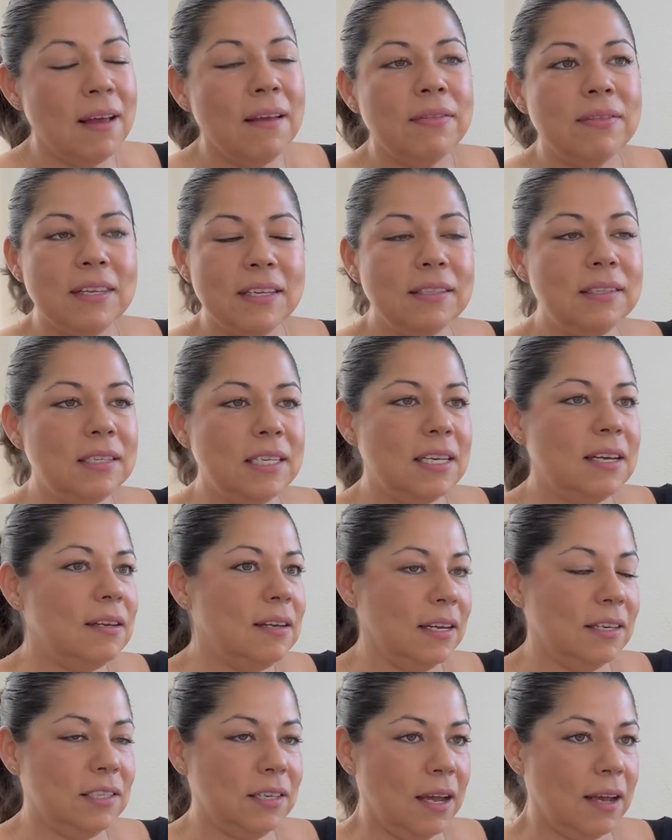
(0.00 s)
This
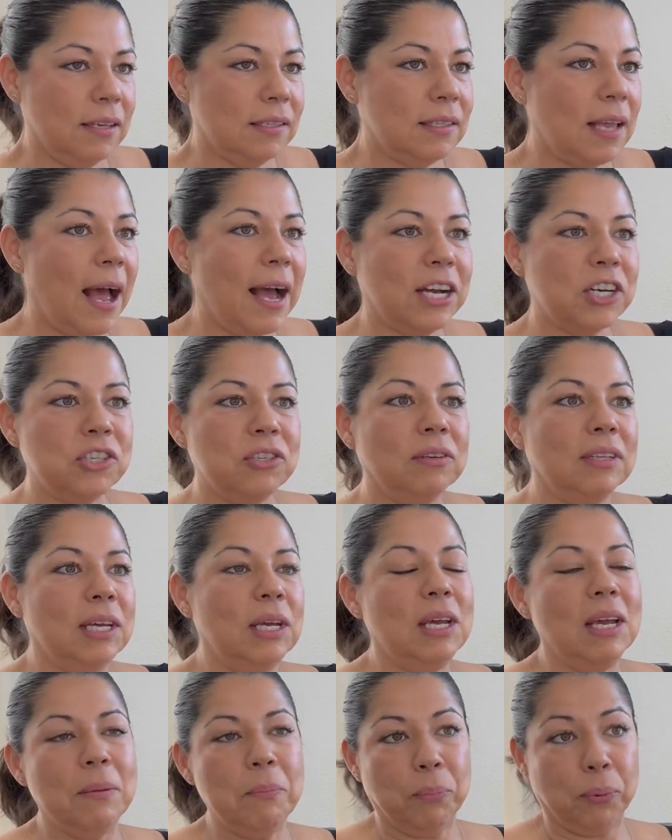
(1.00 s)
DNA test
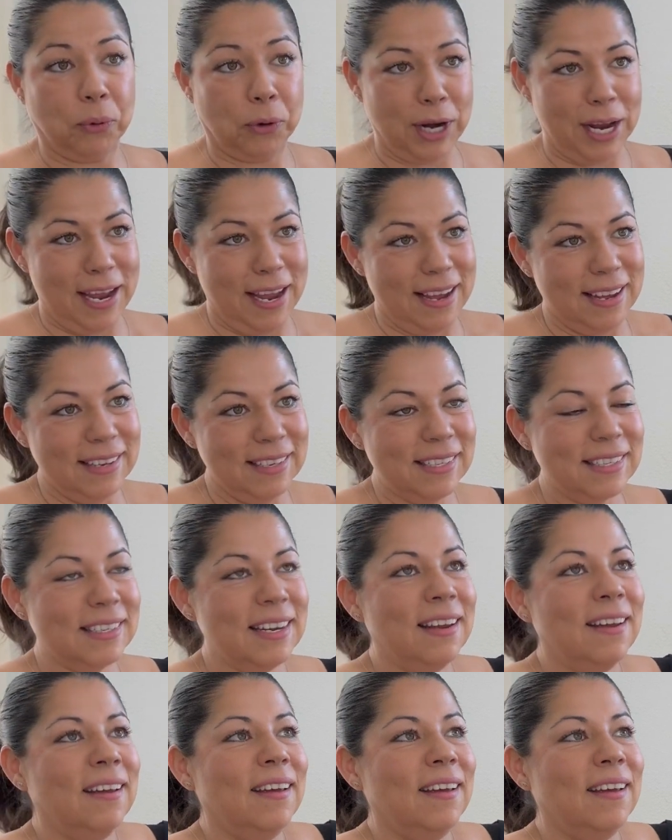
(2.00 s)
actually brings